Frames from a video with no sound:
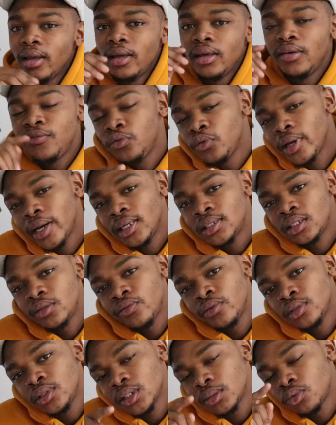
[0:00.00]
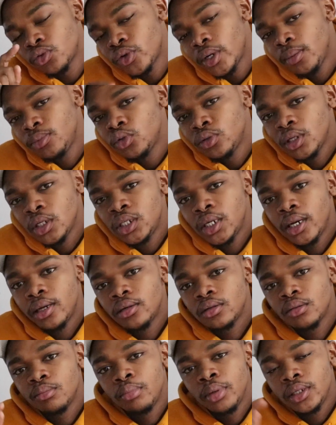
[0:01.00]
If you guys haven't subscribed to the
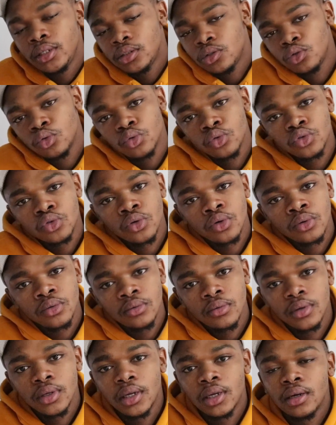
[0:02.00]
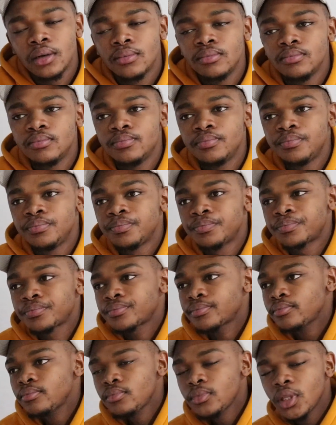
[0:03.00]
channel, please do so. Um,
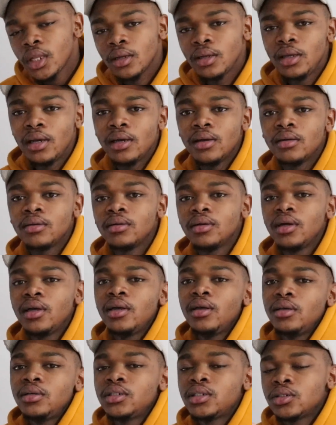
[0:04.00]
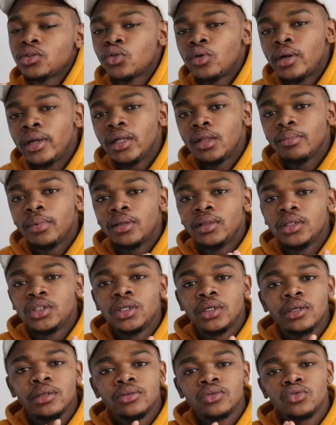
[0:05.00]
yeah, it's just gonna help out the
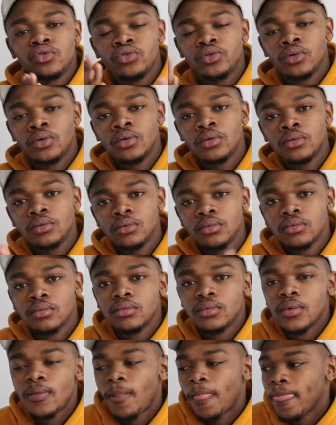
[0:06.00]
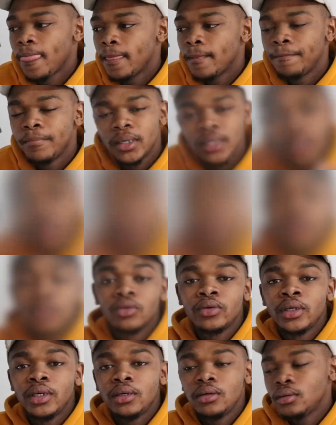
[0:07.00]
channel to grow. But yeah,
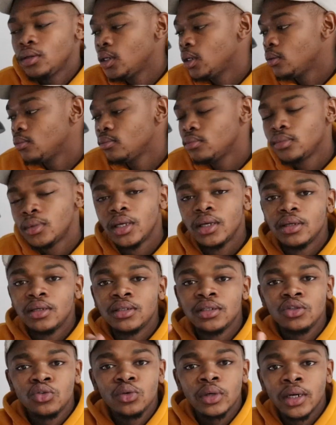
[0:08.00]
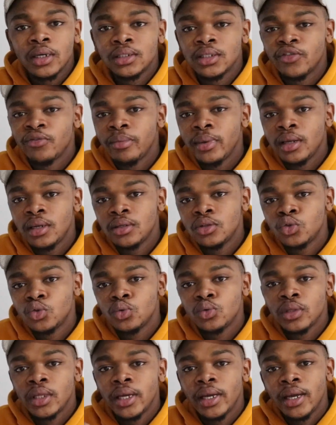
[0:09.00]
okay. Um, since you guys have made it
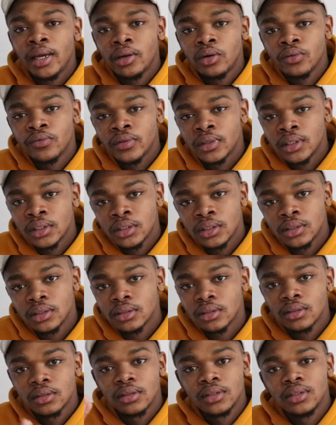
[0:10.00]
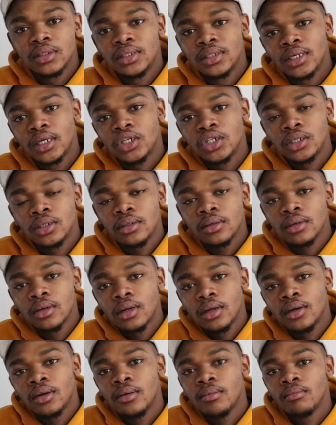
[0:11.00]
to the end of this session,
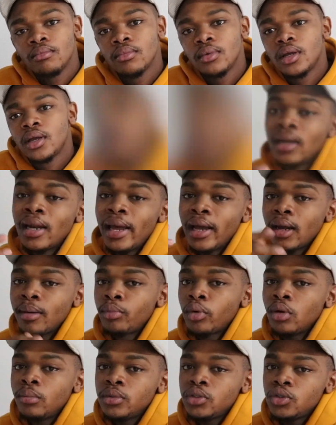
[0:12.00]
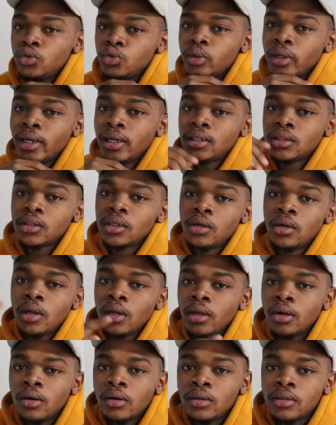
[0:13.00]
um, like I promised you guys early
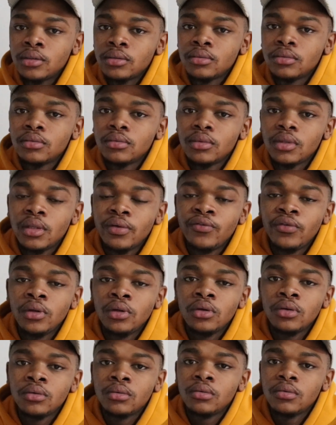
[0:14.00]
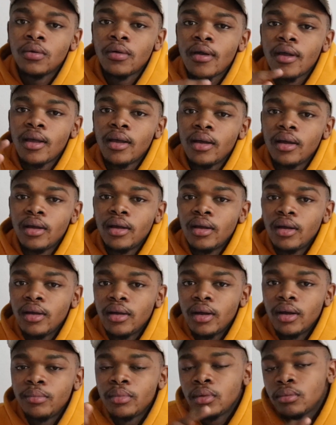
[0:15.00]
on the video,
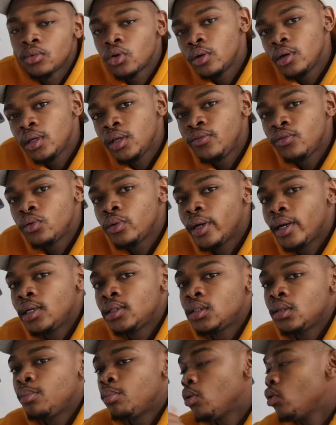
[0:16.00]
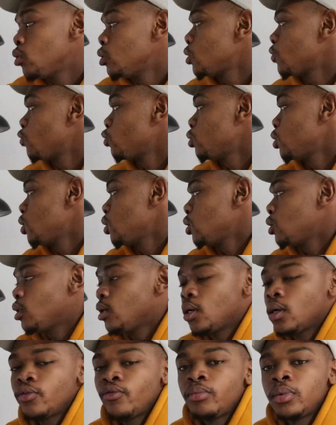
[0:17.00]
I'm gonna give you guys the bonus footage
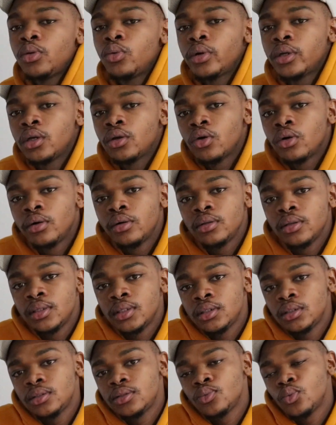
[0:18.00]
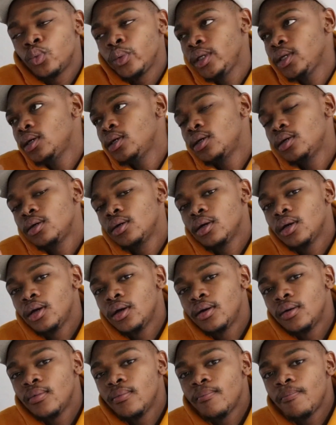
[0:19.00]
that I've been working on this week.
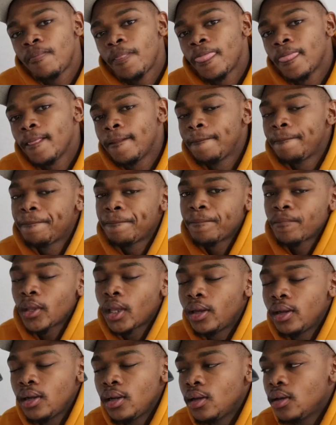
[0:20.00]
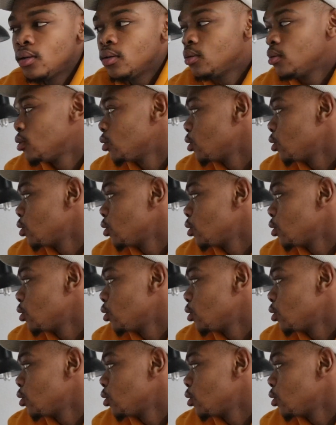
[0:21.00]
Um, and yeah